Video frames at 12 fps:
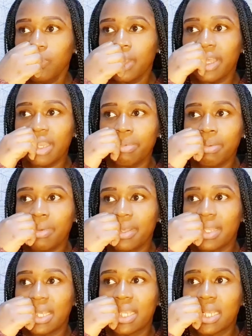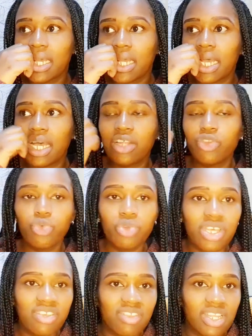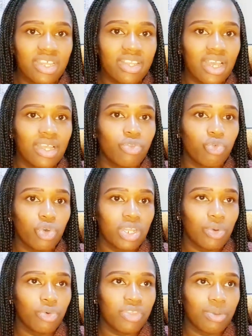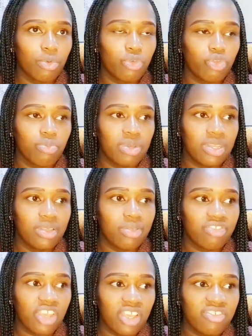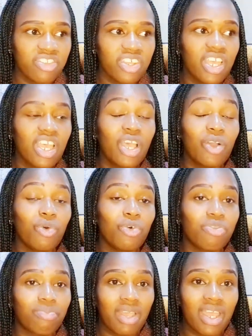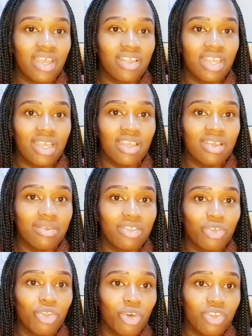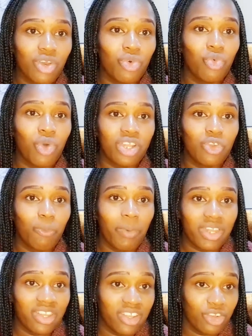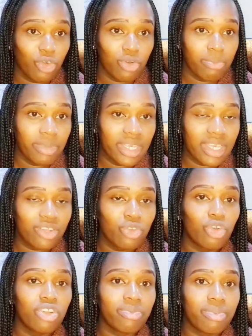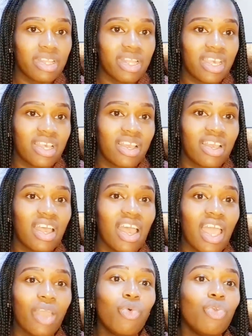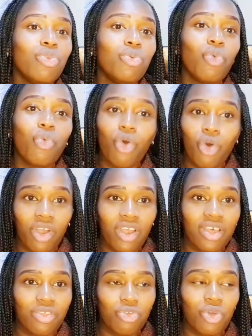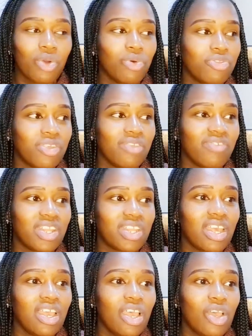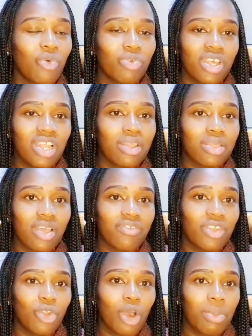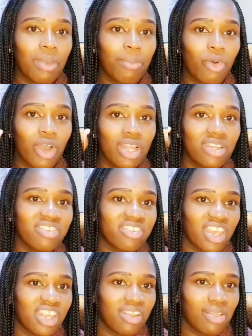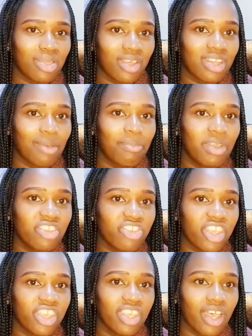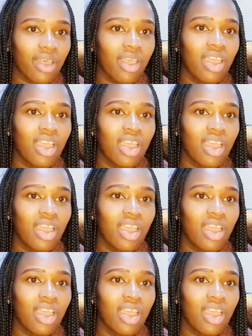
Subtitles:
remember like 2 days later is when I was supposed to be discharged because the doctor who had operated on me told me like I could walk. So I was given kuna ile stuff nilikuwa nimepewa. I'll try and insert a picture here